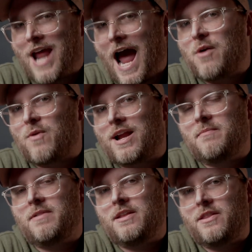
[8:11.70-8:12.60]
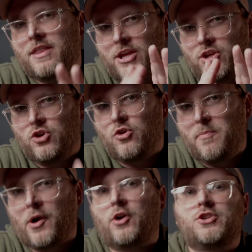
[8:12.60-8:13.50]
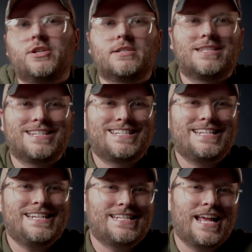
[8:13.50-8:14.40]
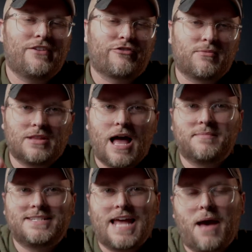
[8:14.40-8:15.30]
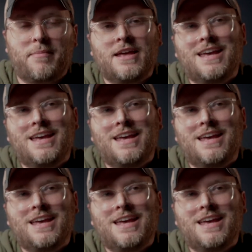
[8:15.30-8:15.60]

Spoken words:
I recommend that you purchase the C-stand from Lomtap?